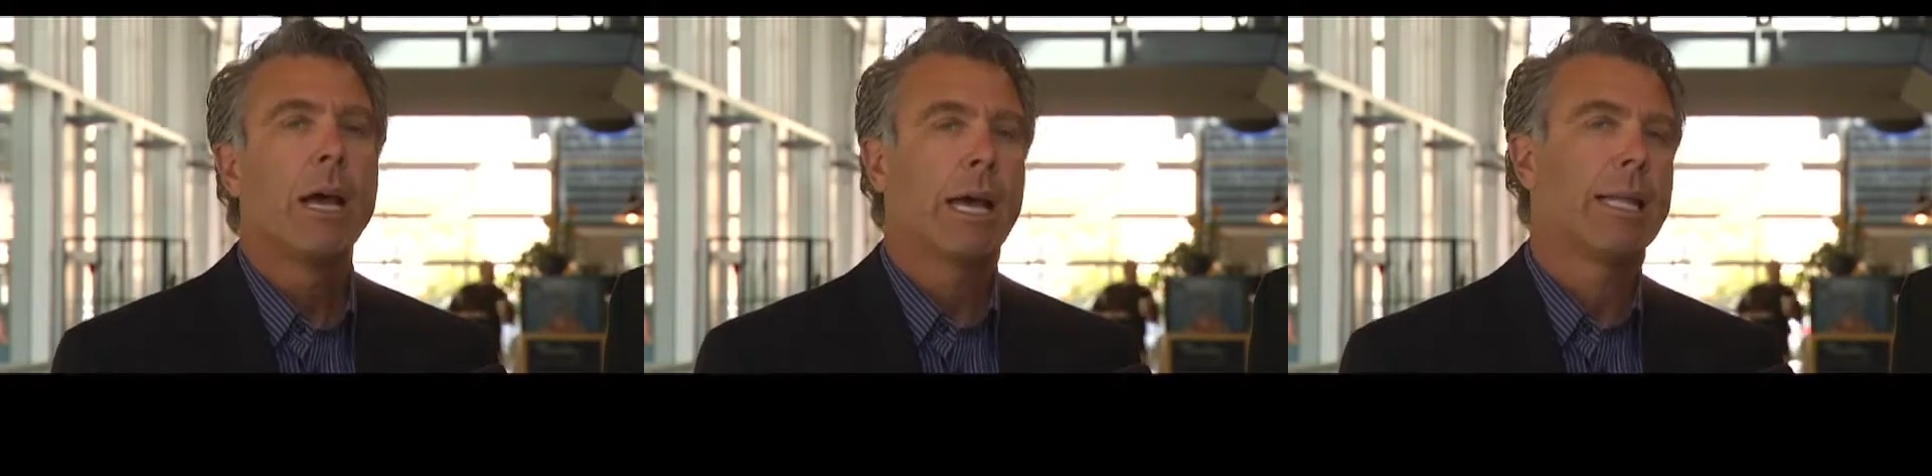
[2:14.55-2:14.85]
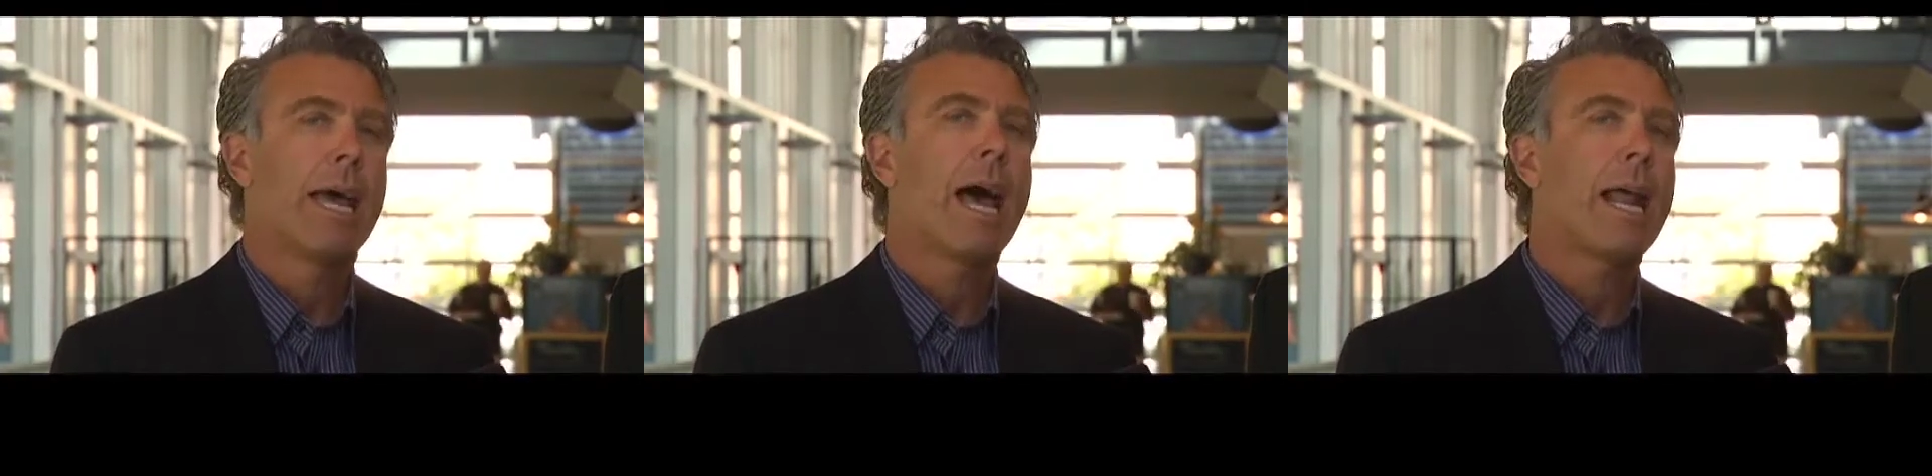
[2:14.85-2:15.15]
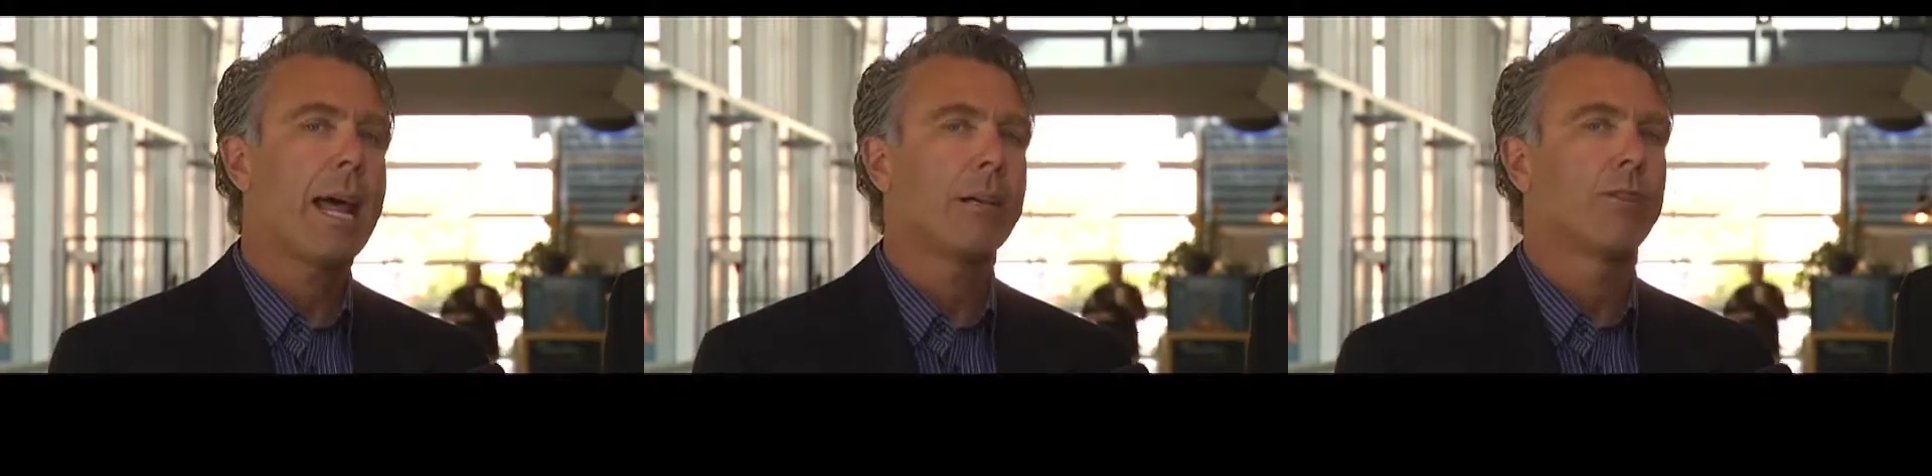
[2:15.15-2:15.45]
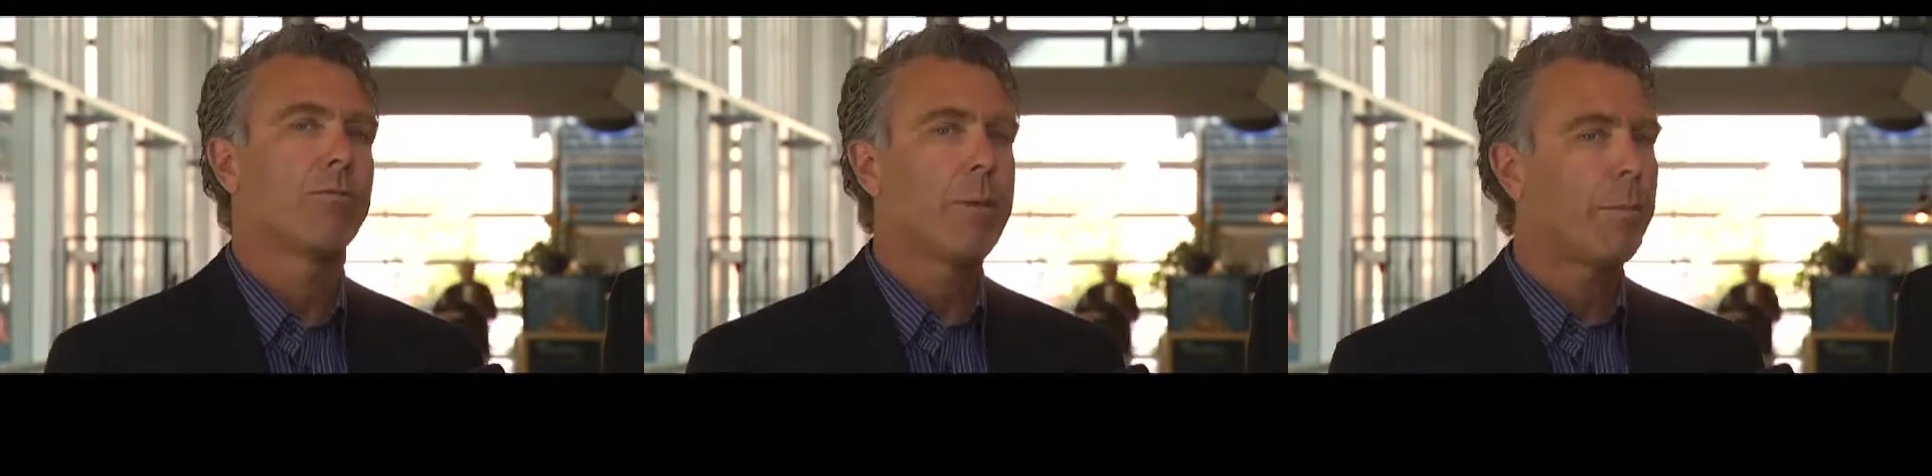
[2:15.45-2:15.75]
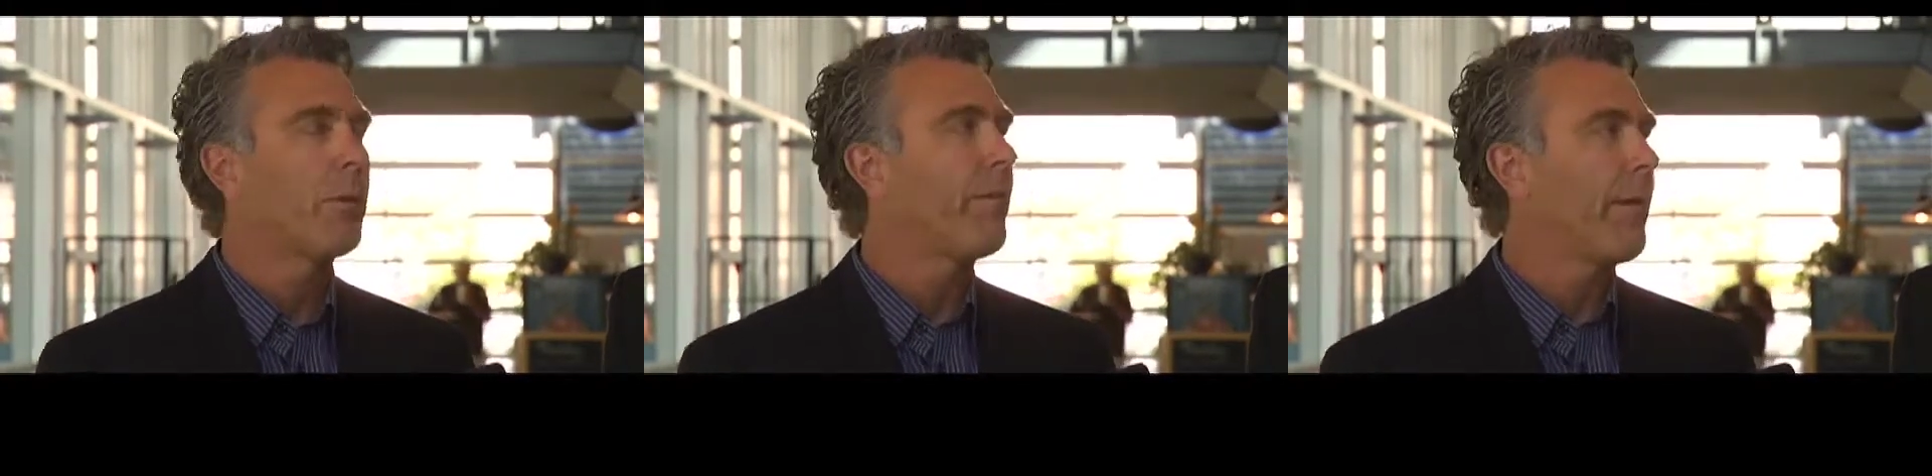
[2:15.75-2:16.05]
And that has a
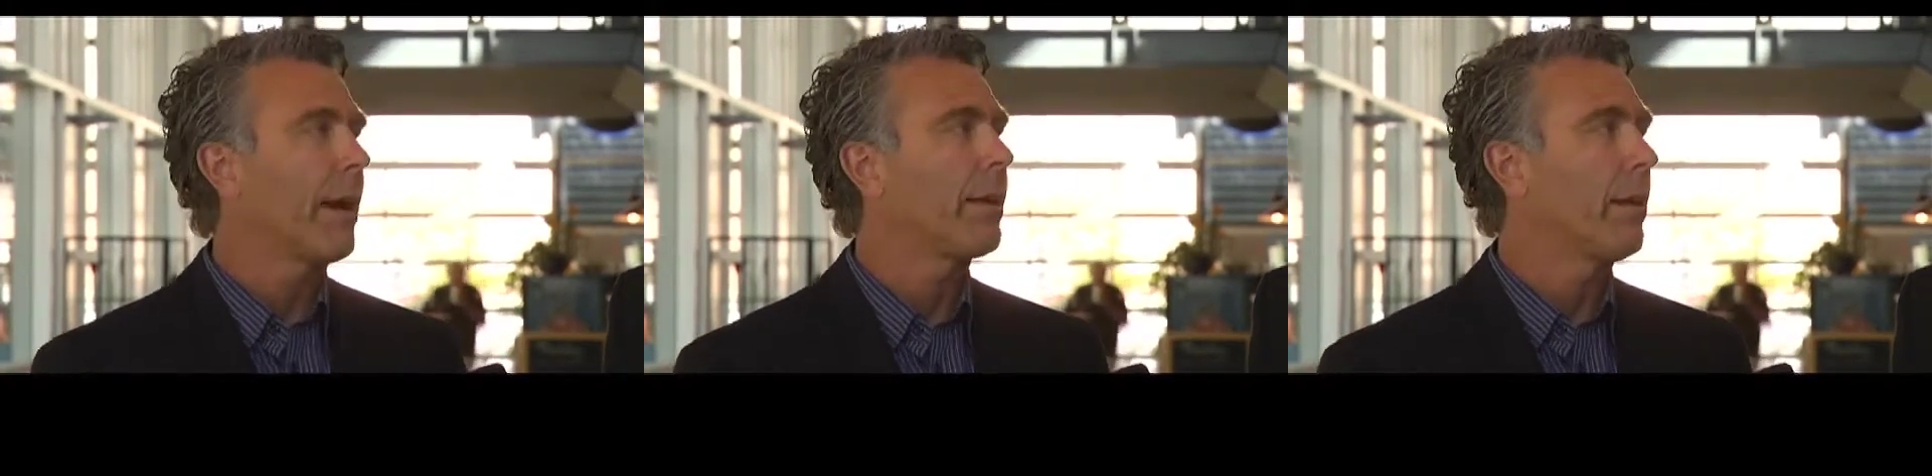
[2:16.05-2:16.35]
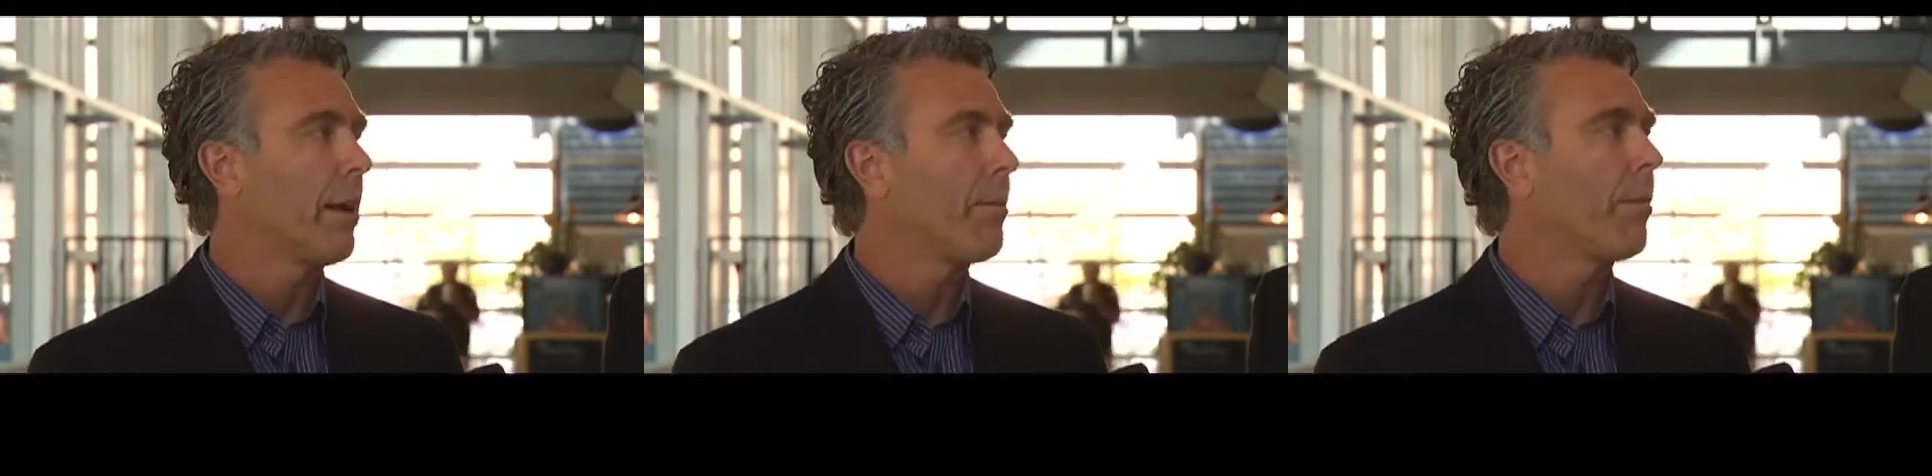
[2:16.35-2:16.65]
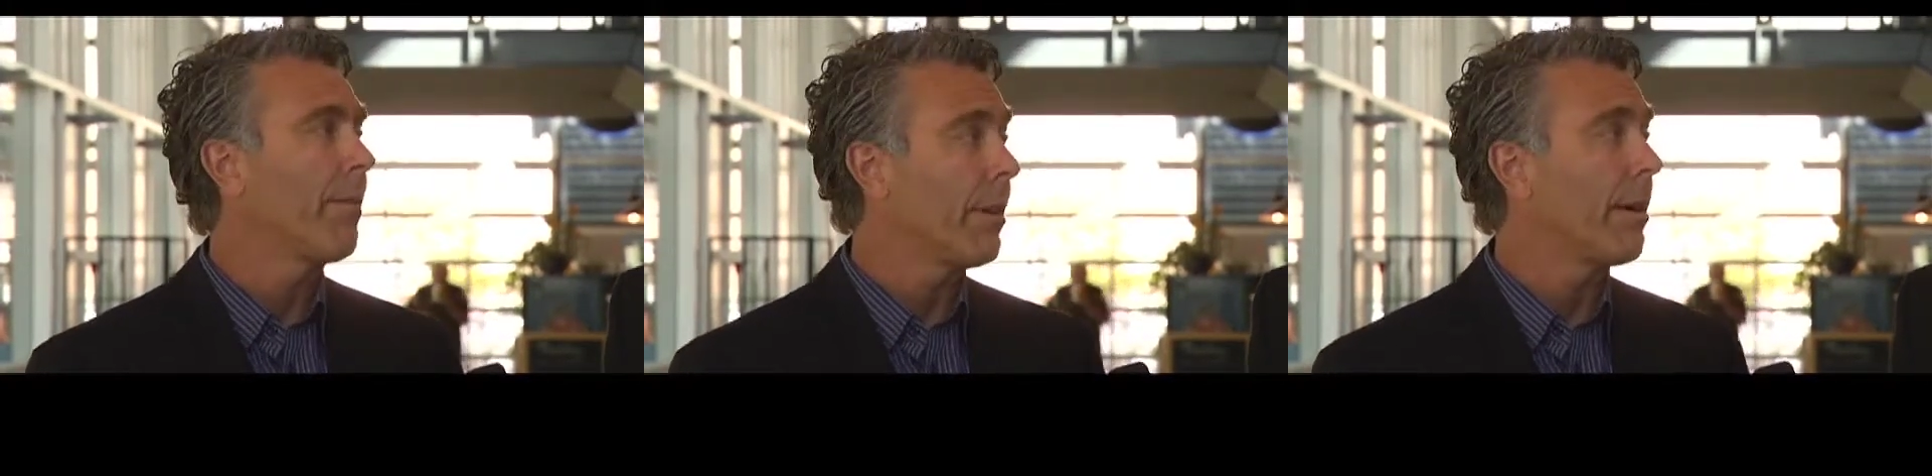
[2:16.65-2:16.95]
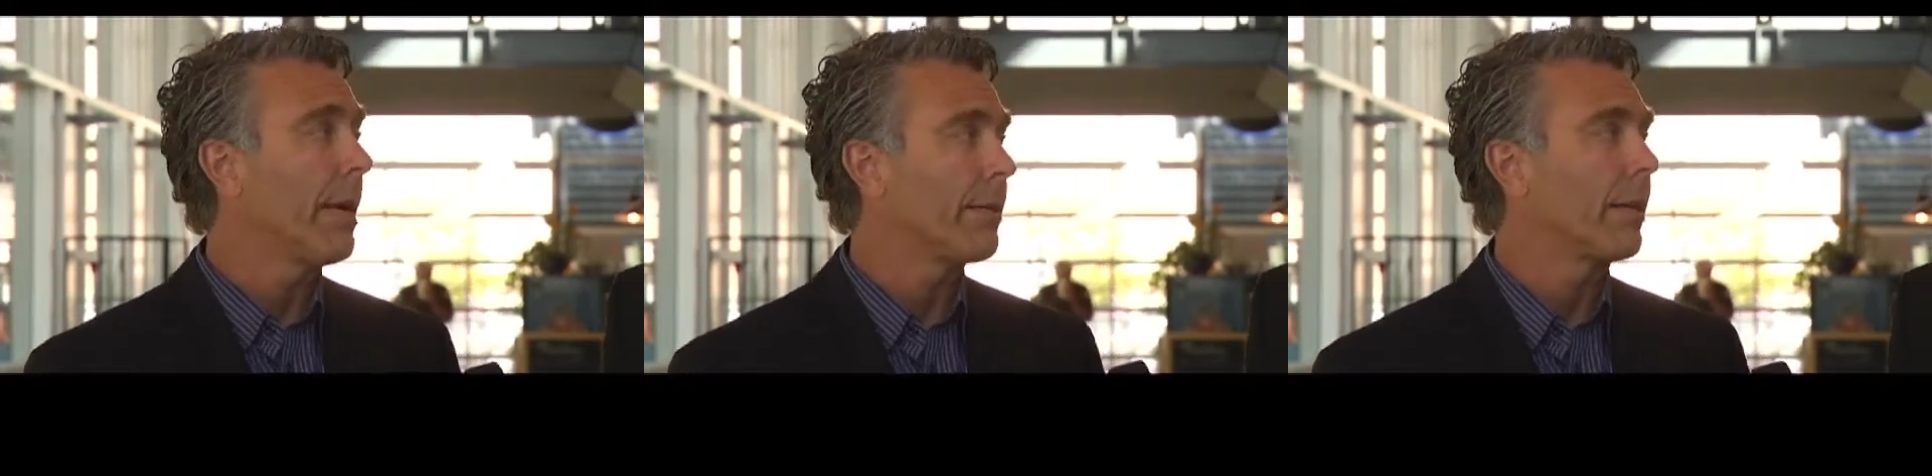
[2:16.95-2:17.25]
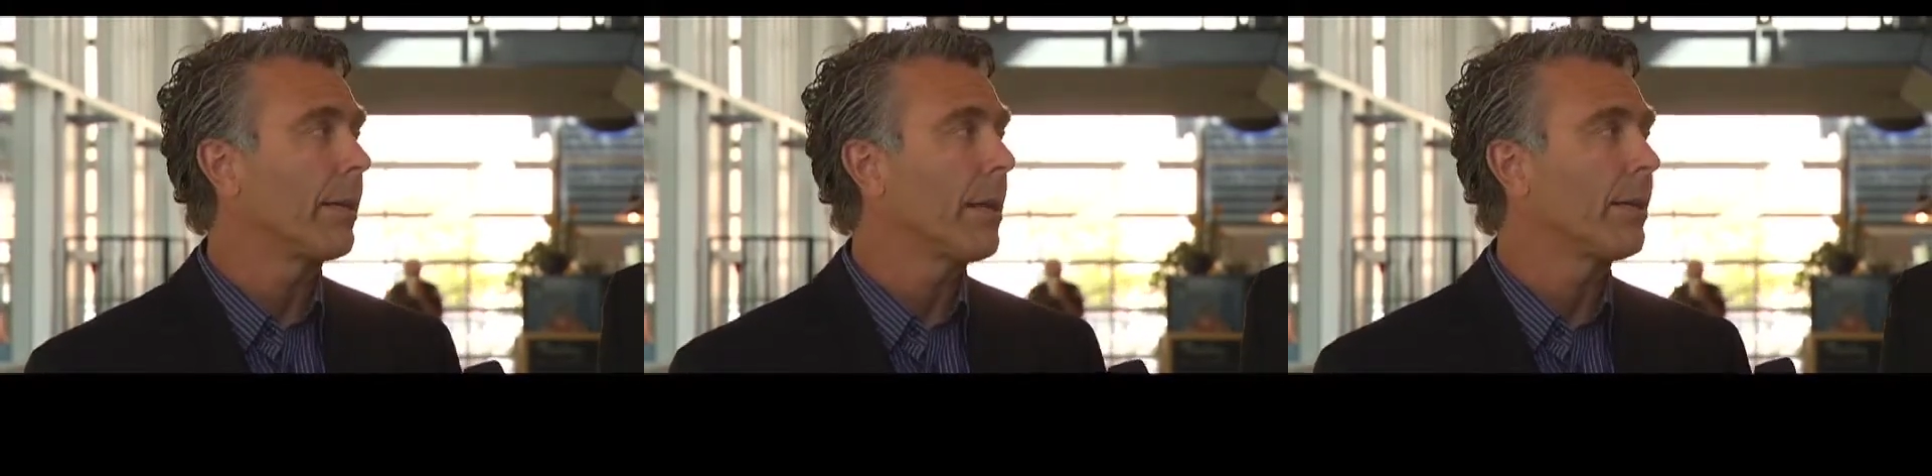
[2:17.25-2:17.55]
ripple effect in a number of other
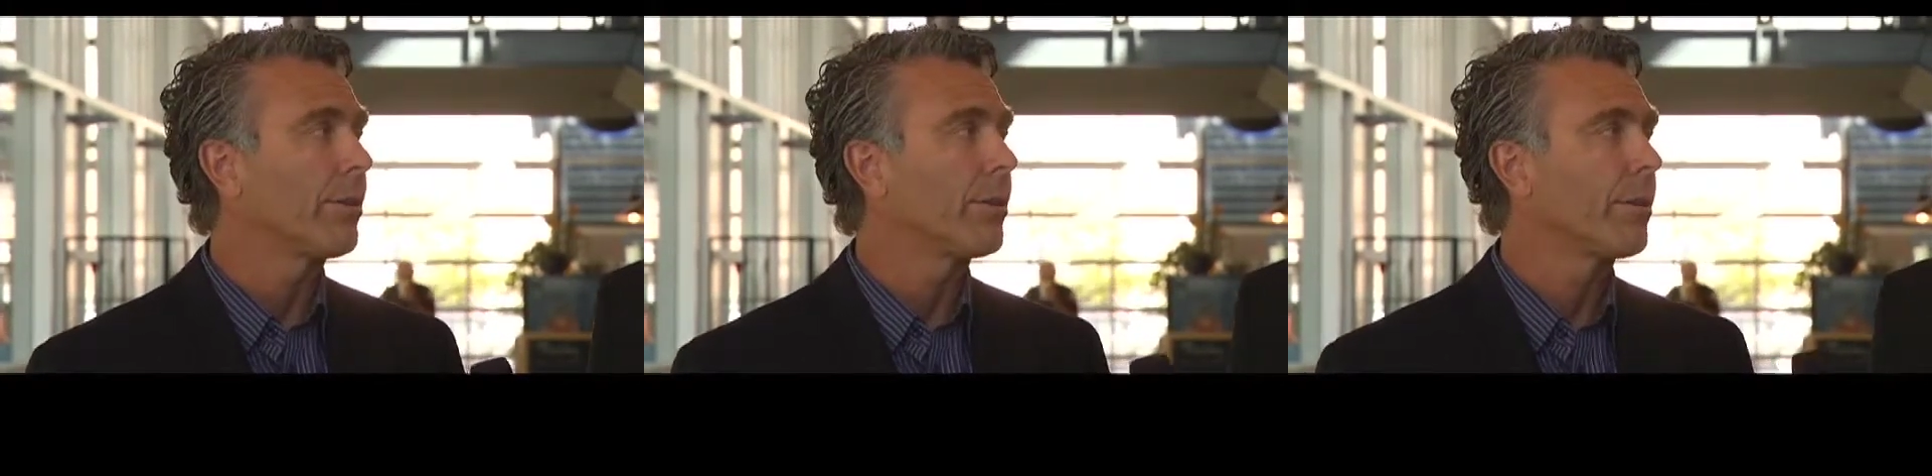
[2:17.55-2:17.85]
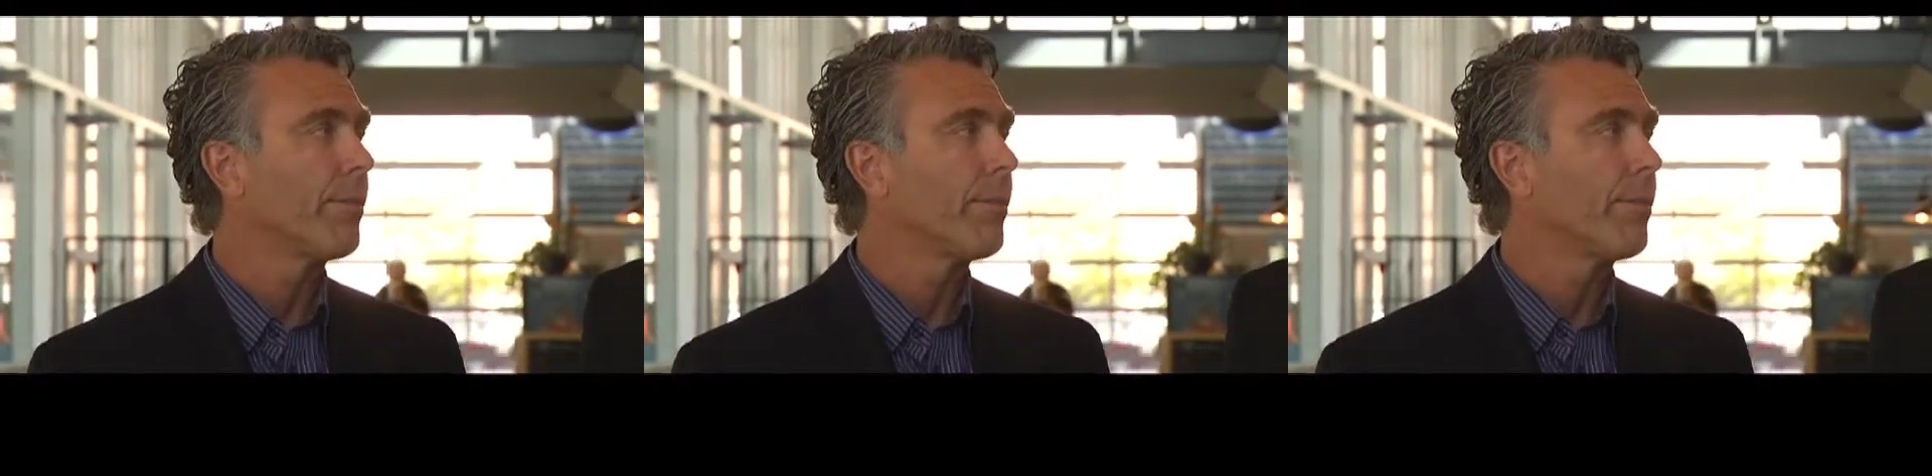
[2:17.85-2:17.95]
asset classes.